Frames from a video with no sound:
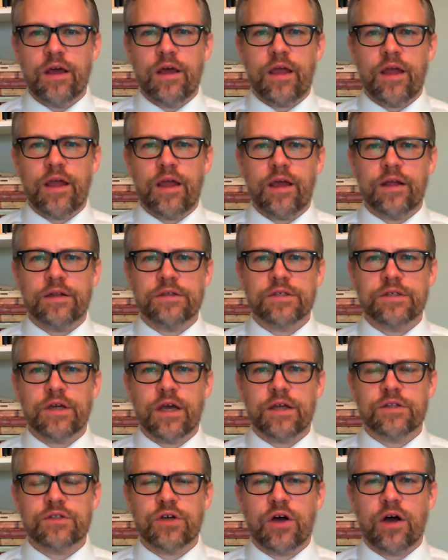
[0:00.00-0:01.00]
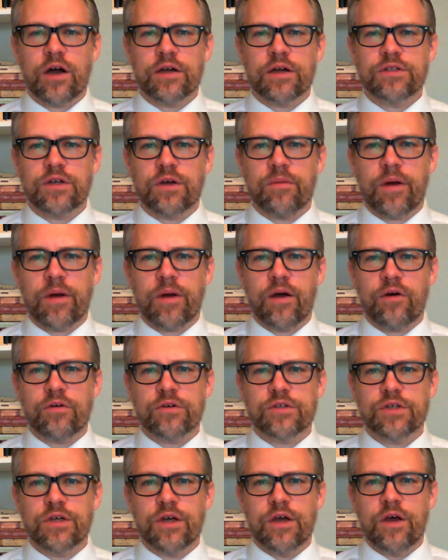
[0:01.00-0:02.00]
And I talked
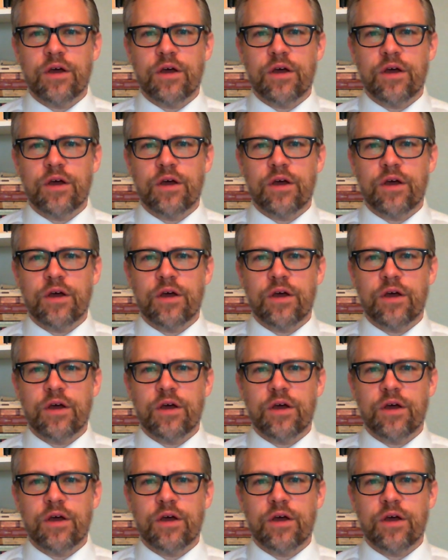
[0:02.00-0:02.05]
about,